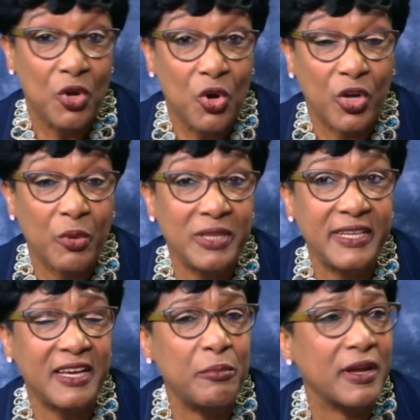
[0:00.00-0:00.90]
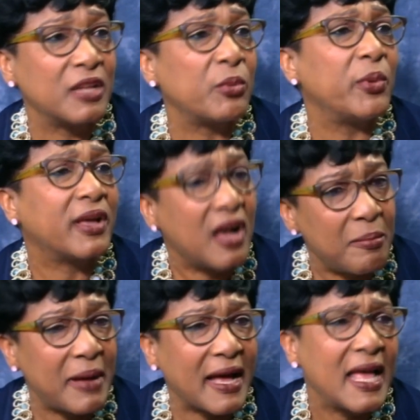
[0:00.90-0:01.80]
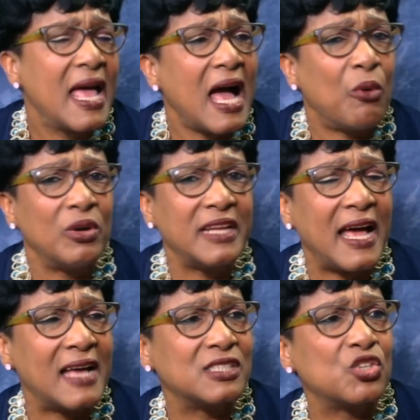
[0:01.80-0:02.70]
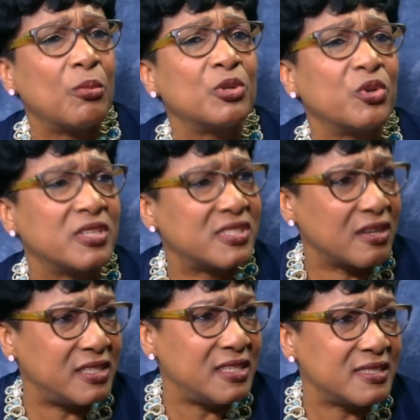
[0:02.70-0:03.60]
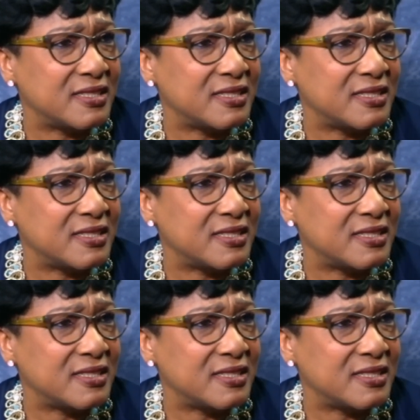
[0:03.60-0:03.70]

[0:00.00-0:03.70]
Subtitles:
Okay, we'll take a break, and when we come back, I want to ask you about your studies.